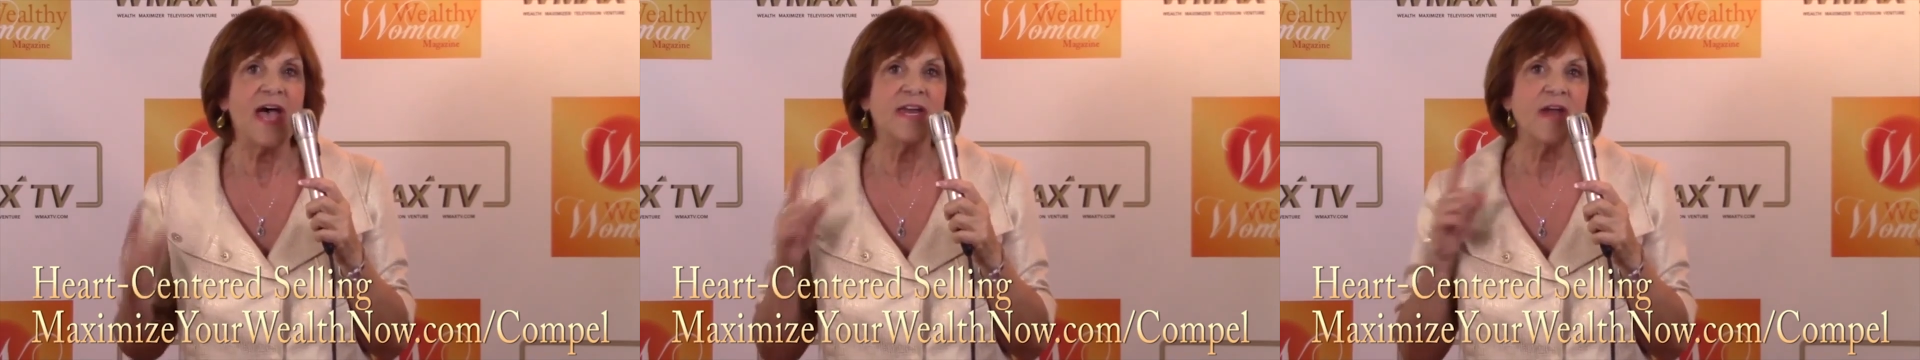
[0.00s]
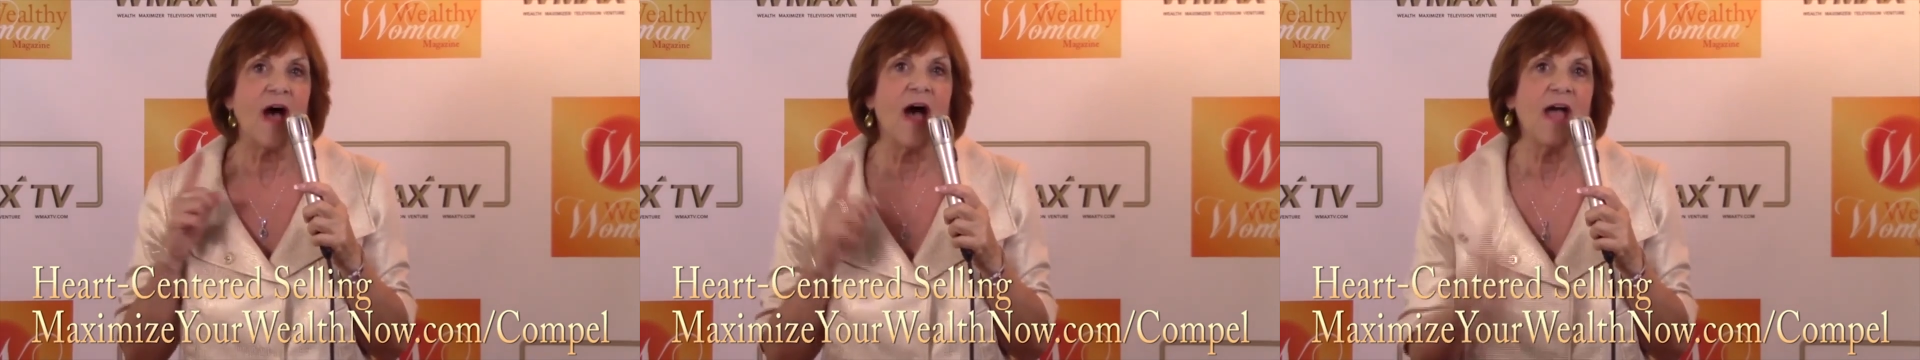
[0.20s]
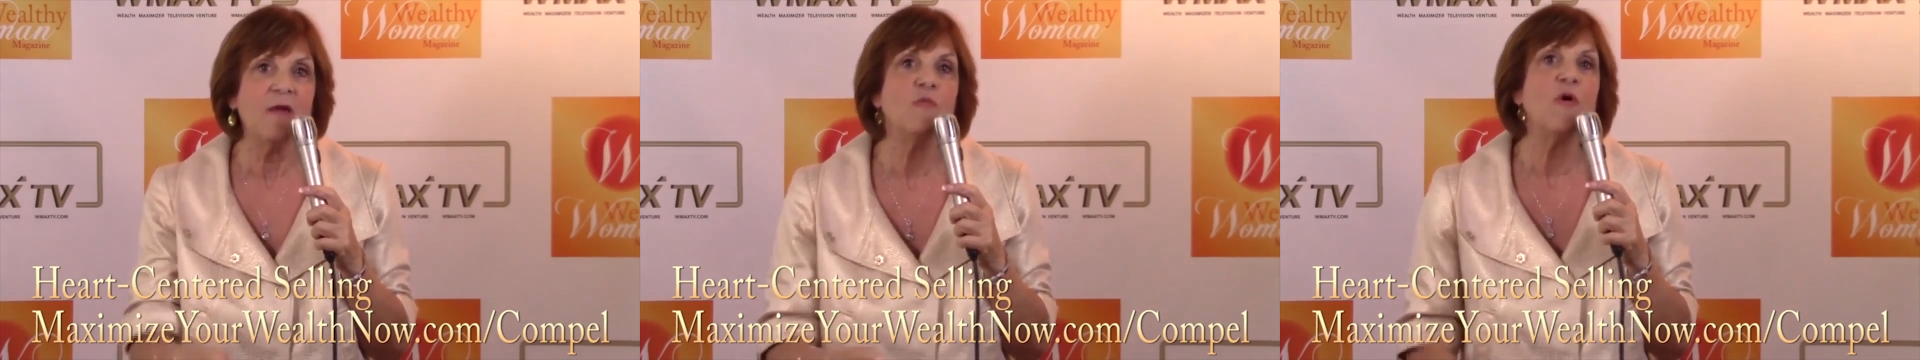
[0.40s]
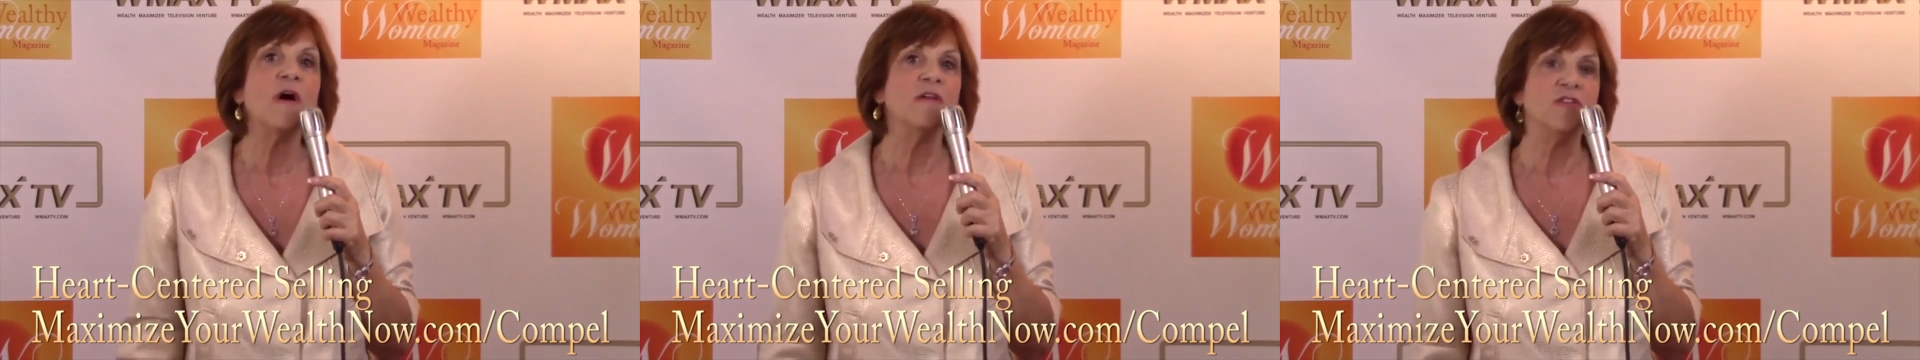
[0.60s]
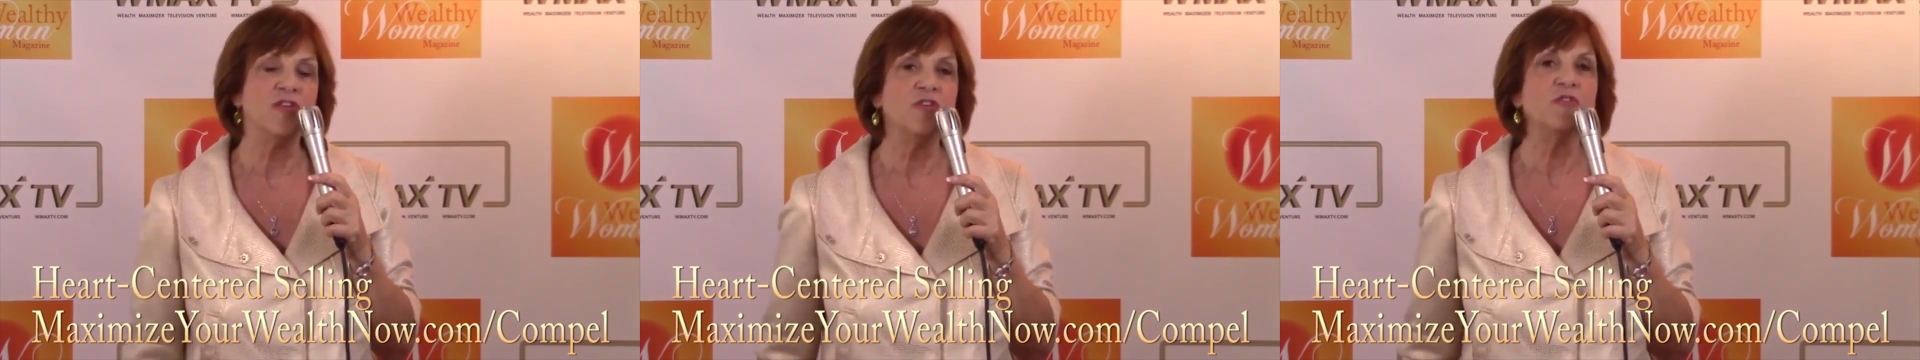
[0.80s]
and I
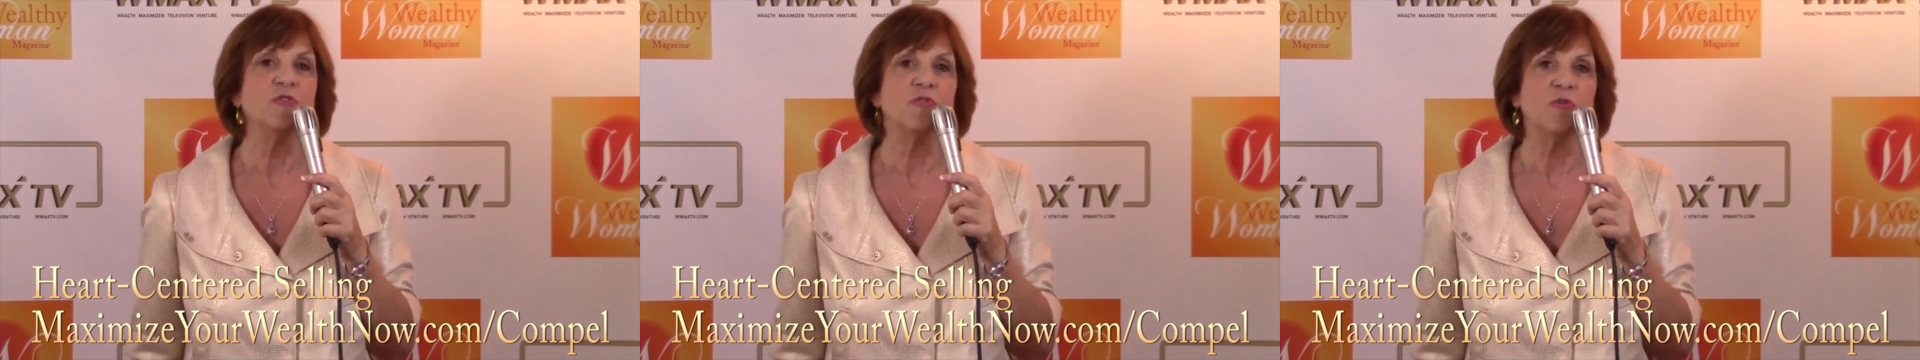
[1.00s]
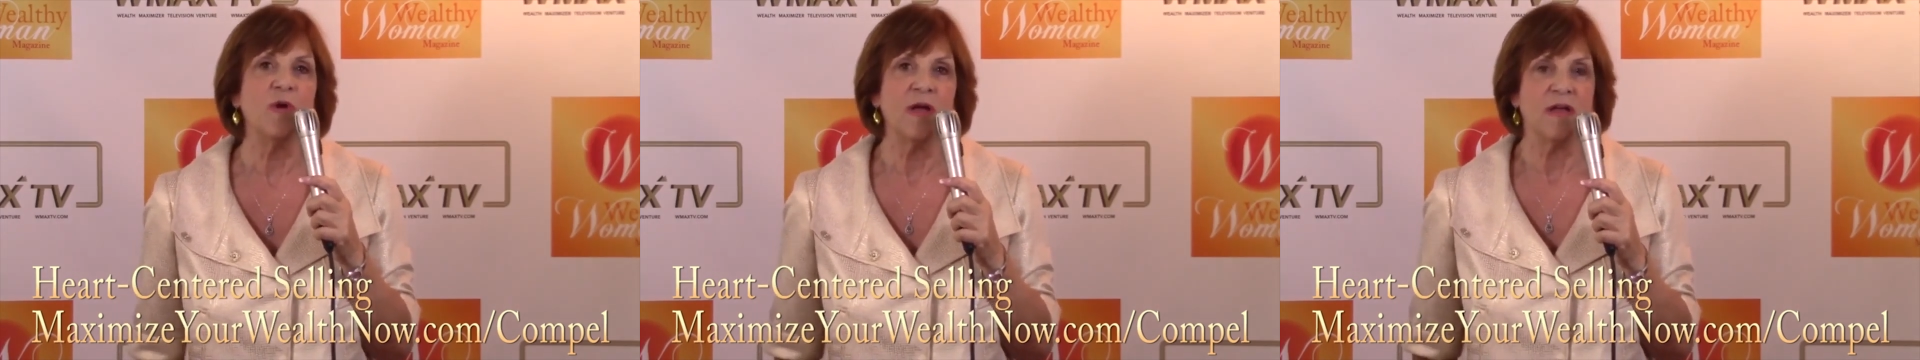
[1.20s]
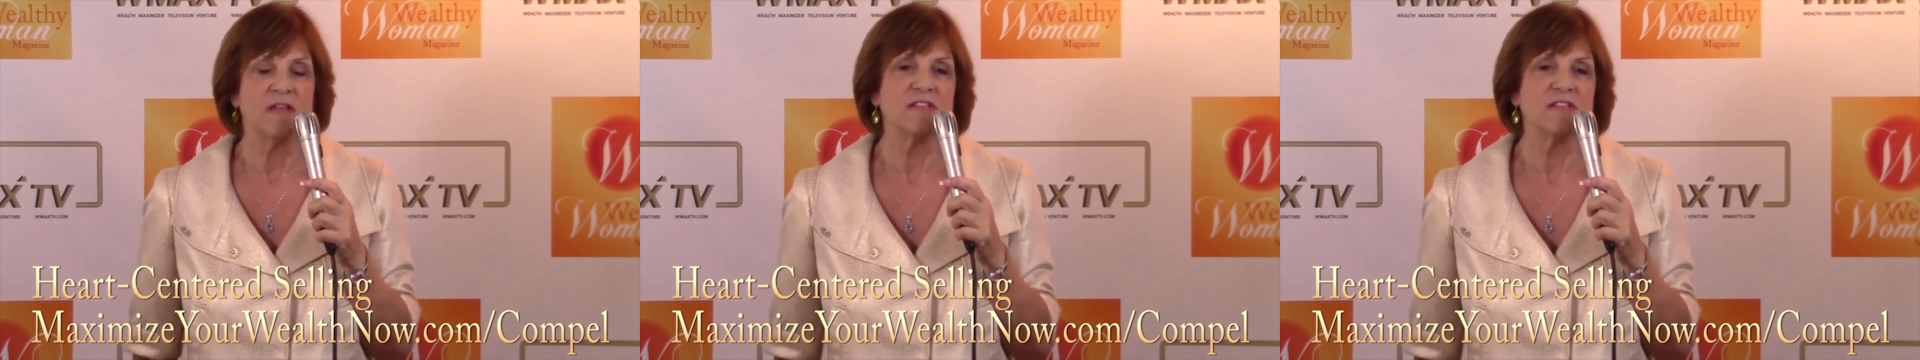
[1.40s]
want you